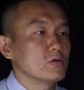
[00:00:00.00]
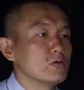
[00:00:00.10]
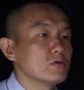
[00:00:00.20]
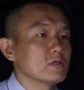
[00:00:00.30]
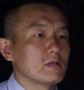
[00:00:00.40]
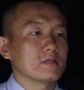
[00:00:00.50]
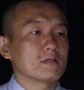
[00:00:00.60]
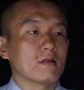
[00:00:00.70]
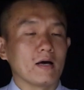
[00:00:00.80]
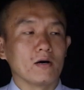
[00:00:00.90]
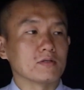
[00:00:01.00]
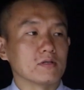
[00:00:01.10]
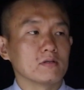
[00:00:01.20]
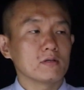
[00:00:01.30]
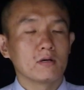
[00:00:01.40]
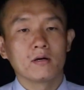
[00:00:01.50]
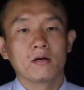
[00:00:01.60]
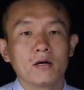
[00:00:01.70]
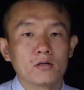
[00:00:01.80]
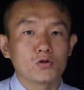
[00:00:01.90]
use this 1,000
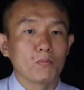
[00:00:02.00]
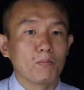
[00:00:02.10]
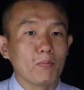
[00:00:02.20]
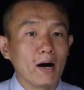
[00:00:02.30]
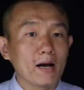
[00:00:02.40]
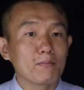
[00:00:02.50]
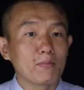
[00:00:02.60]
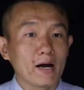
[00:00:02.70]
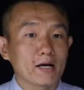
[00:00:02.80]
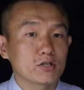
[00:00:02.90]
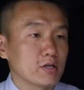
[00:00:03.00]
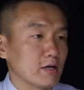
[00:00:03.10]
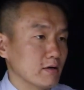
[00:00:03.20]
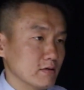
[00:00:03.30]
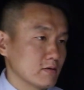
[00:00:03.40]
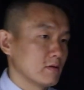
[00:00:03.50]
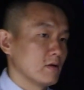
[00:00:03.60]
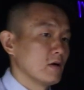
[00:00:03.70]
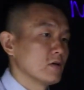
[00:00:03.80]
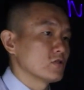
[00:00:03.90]
to buy back shares.
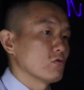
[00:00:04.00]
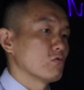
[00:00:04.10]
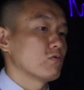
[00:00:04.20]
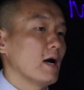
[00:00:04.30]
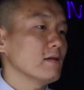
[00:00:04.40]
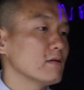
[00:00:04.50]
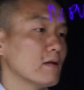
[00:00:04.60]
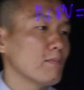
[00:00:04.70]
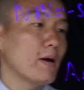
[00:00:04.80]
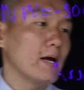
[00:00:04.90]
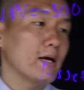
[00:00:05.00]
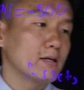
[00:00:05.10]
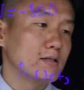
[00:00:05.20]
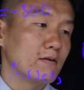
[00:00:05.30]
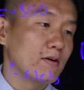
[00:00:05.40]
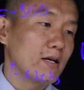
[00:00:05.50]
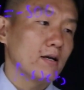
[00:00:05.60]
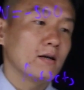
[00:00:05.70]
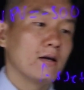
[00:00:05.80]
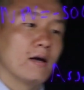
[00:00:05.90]
So rather than paying a dividend,